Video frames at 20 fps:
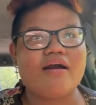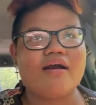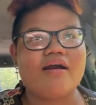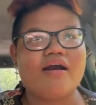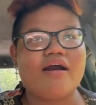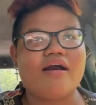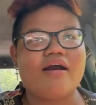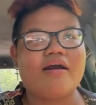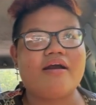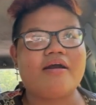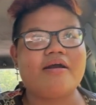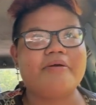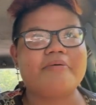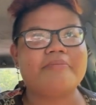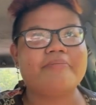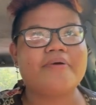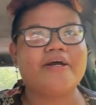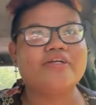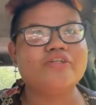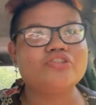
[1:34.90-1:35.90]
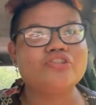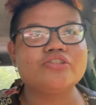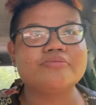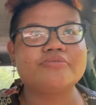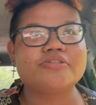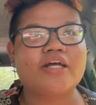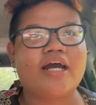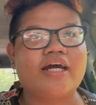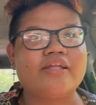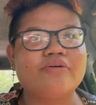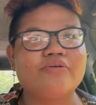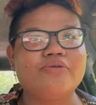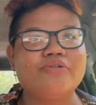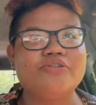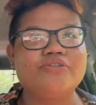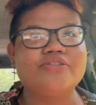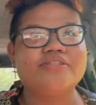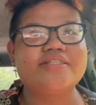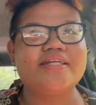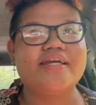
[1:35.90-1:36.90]
um, a YouTube channel
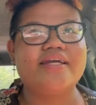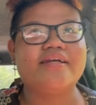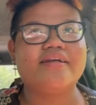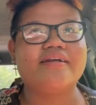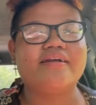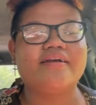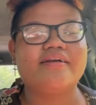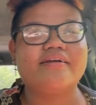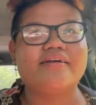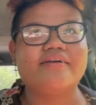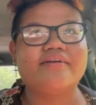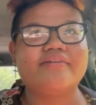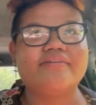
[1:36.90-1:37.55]
using